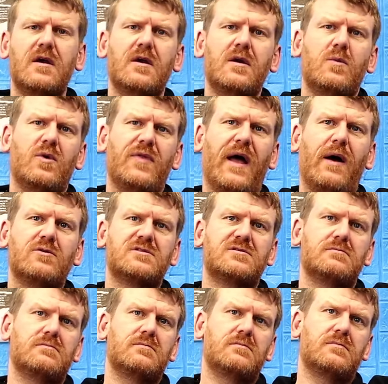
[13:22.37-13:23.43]
without
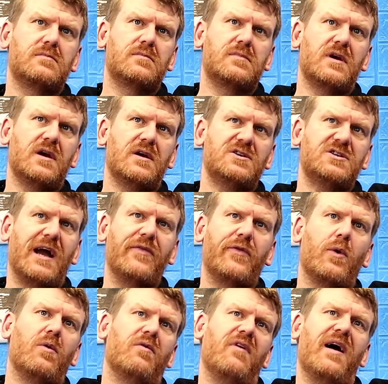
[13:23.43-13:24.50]
the
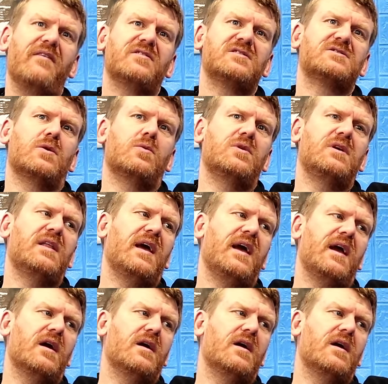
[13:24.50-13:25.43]
shadow of Ivan Toney there,